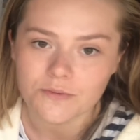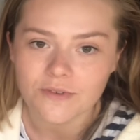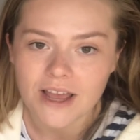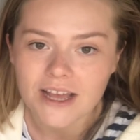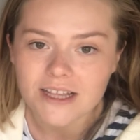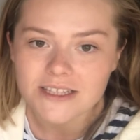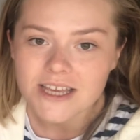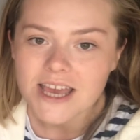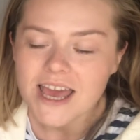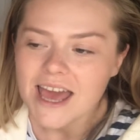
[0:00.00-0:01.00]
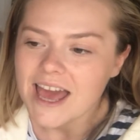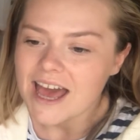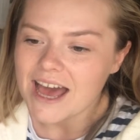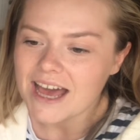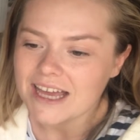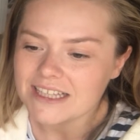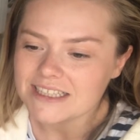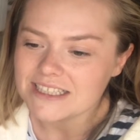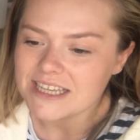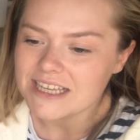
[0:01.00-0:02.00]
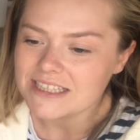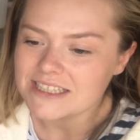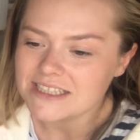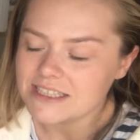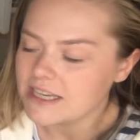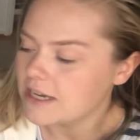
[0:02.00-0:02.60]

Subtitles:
flat, and it's